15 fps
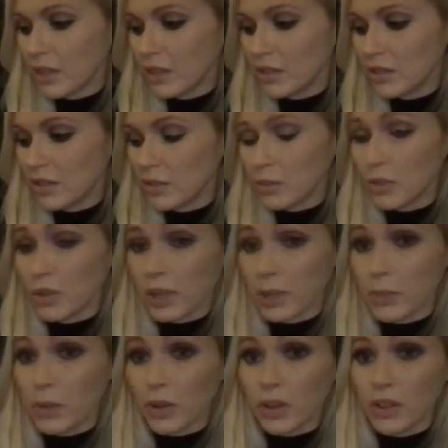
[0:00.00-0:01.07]
some great
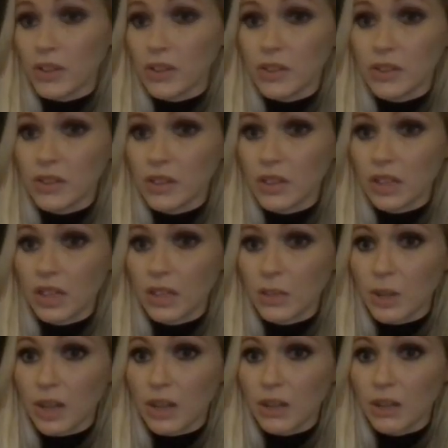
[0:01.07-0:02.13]
books as
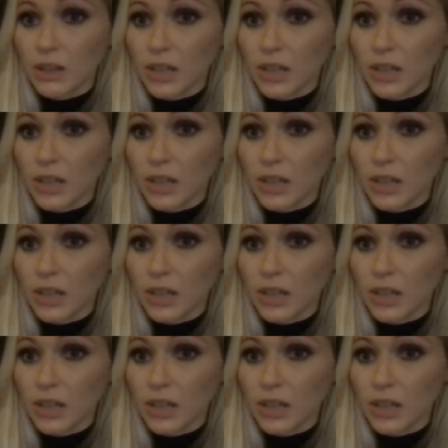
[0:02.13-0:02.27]
well.